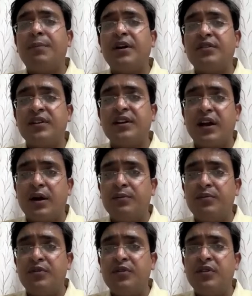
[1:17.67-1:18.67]
a person
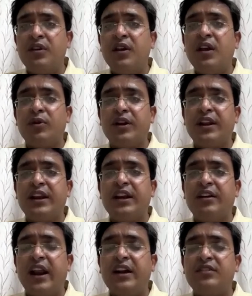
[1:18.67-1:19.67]
comes
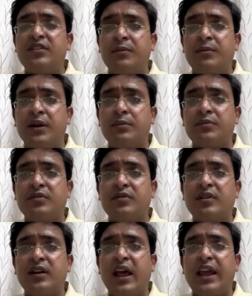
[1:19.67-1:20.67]
urinary tract
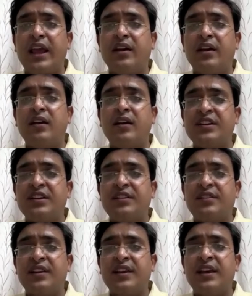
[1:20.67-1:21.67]
symptoms like
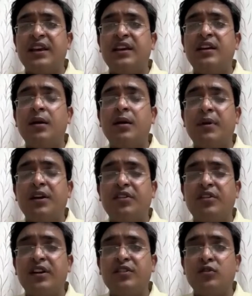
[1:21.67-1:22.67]
urgency,
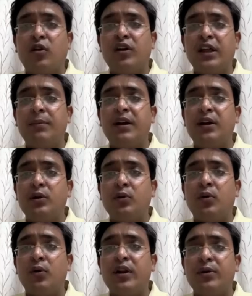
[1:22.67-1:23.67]
patient is not able
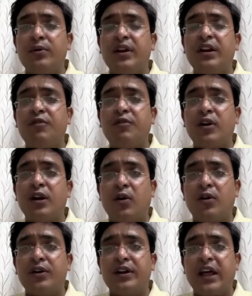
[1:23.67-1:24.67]
to hold urine for a
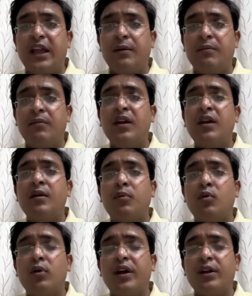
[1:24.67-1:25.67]
long time,
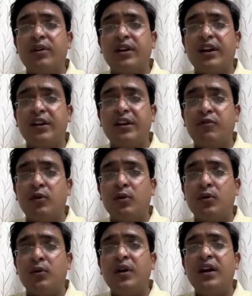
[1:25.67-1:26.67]
poor urinary
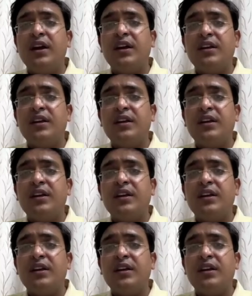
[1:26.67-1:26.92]
flow,